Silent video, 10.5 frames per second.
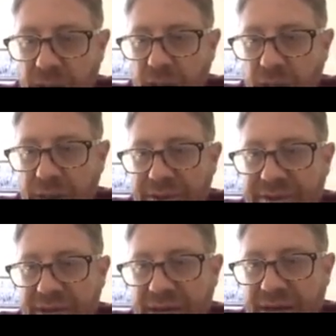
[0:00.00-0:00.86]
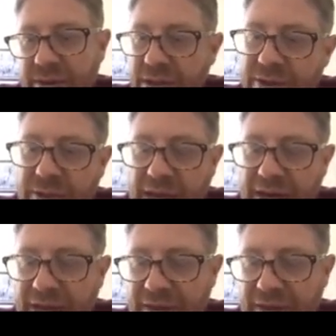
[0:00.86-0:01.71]
On this side, it's kind
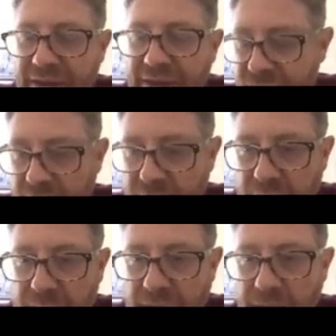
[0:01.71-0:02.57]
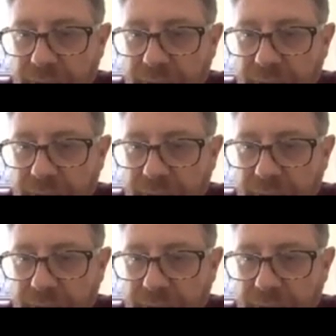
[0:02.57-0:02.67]
of confusing.